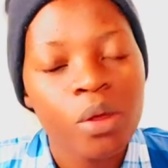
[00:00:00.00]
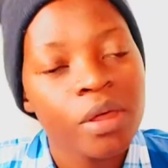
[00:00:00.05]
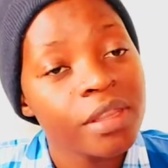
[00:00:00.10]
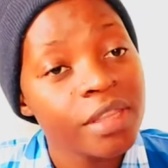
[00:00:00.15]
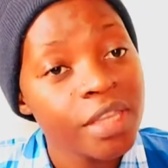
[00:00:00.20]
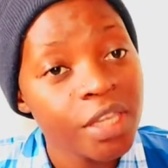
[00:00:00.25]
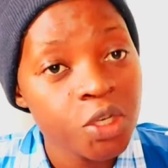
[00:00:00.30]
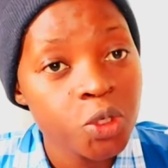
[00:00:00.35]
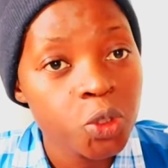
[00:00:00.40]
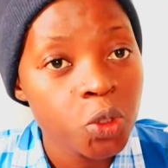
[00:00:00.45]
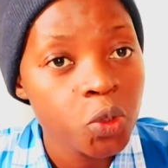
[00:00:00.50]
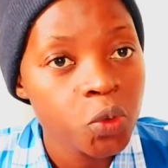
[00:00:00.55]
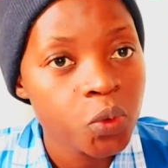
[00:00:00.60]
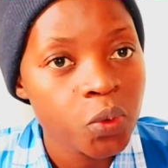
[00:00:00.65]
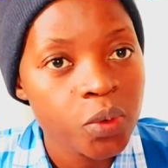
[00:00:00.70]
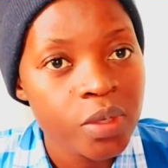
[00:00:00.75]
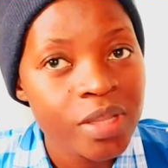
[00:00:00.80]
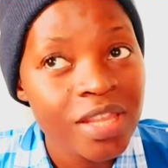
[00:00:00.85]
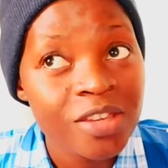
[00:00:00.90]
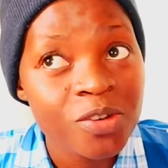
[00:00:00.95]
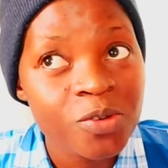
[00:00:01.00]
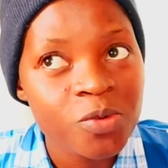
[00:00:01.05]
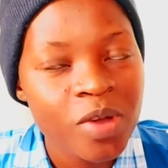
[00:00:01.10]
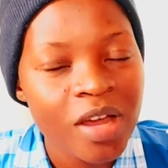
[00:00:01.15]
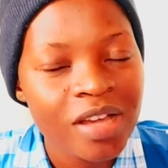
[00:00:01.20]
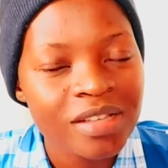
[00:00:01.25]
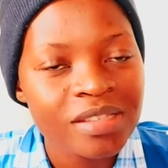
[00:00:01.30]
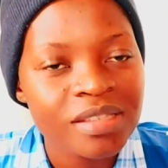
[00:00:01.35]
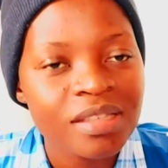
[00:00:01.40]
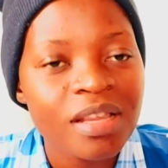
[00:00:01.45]
they took. They took
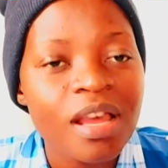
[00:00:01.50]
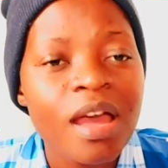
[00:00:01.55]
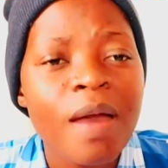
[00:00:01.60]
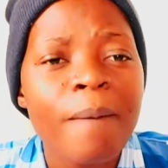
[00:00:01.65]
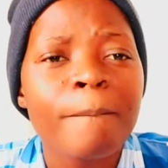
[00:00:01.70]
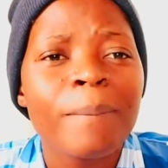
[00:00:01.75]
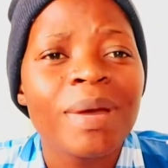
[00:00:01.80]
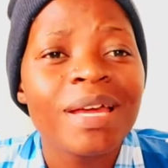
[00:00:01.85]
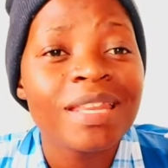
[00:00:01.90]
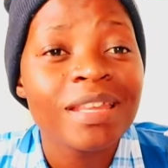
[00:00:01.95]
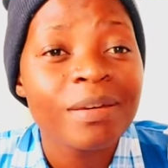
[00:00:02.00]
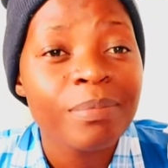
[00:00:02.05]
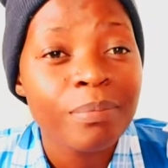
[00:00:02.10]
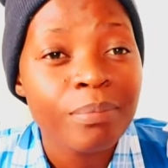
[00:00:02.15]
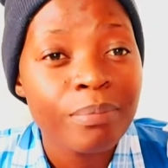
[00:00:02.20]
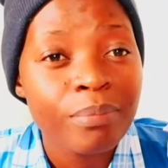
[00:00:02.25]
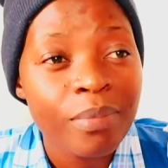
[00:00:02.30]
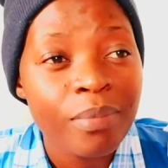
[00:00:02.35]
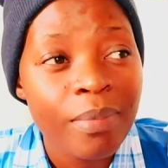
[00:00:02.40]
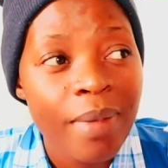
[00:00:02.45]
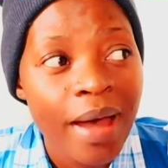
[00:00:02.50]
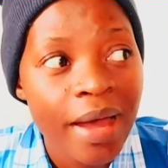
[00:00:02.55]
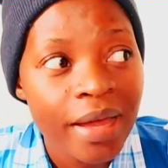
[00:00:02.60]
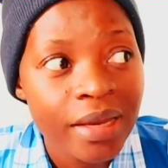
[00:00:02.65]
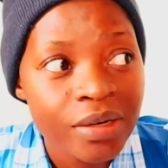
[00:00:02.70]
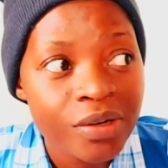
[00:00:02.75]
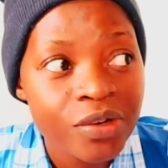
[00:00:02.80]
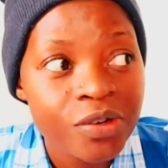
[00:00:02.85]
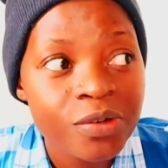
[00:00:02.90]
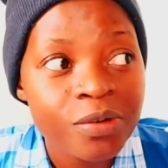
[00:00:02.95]
us. But the
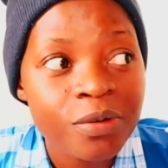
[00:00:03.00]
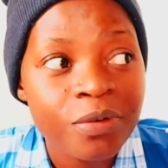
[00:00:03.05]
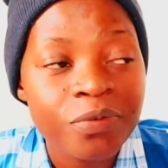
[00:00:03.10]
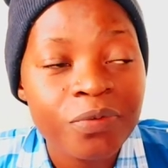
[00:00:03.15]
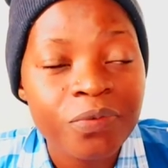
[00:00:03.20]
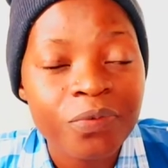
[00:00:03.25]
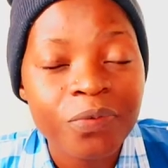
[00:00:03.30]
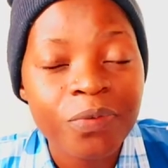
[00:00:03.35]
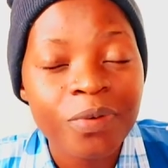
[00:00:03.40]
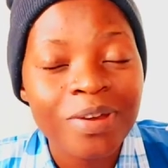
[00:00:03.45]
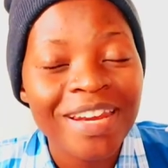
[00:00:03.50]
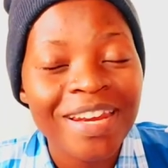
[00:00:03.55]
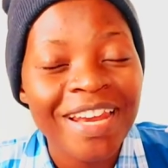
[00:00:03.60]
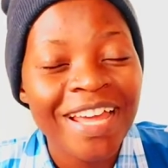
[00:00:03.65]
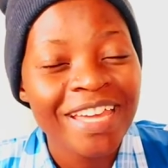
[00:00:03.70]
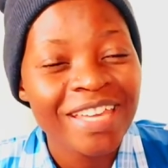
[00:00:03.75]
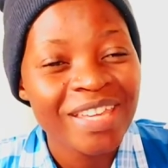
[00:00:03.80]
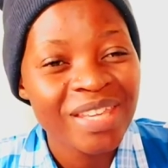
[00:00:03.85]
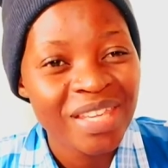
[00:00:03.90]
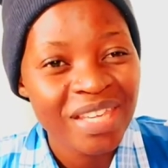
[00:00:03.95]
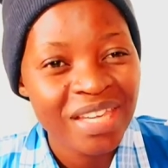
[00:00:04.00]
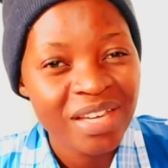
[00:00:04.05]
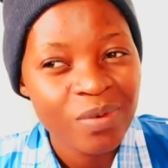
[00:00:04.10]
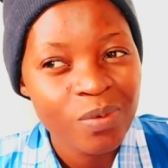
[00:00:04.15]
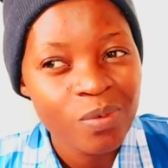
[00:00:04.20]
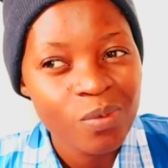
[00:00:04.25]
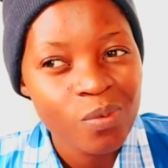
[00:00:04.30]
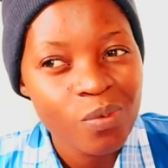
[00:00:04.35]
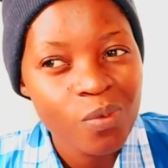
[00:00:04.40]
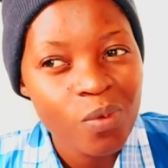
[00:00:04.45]
man drove for like
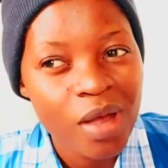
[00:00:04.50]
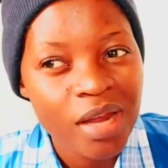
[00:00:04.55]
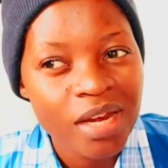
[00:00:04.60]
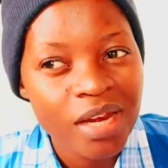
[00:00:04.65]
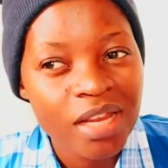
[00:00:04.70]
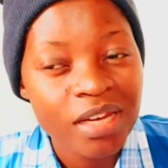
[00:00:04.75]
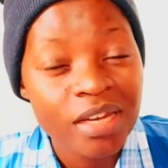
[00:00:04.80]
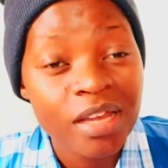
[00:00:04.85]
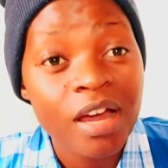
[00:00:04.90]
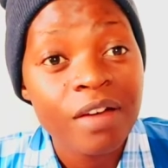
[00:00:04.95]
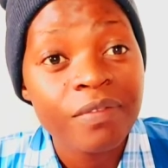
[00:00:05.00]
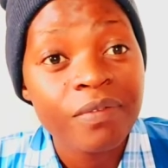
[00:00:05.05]
one and a half